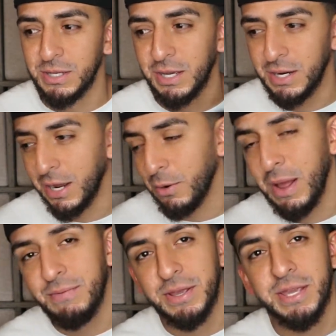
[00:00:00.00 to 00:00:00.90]
And I don't
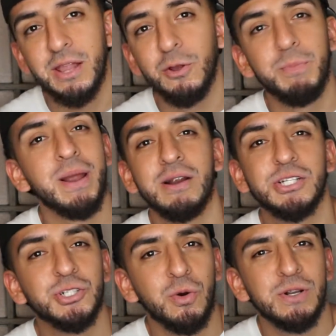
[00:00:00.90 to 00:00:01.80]
have a yellow pair of
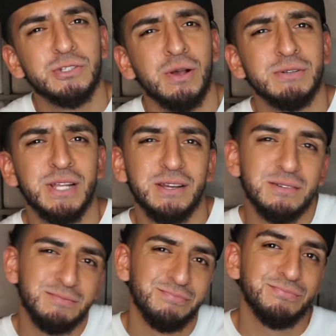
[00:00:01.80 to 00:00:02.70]
shorts, so I was like,
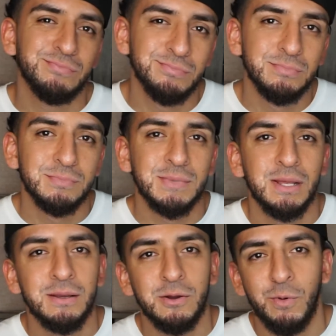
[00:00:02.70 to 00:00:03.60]
hmm,
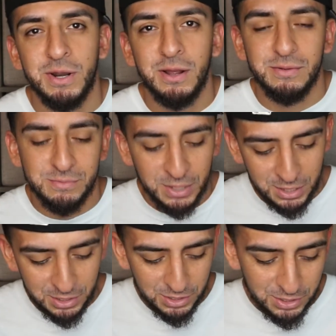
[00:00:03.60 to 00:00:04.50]
why not?
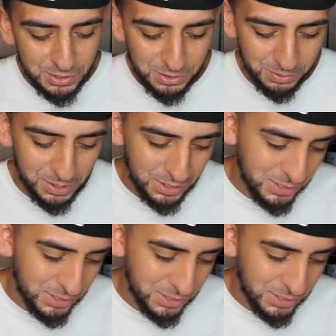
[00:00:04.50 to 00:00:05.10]
Okay,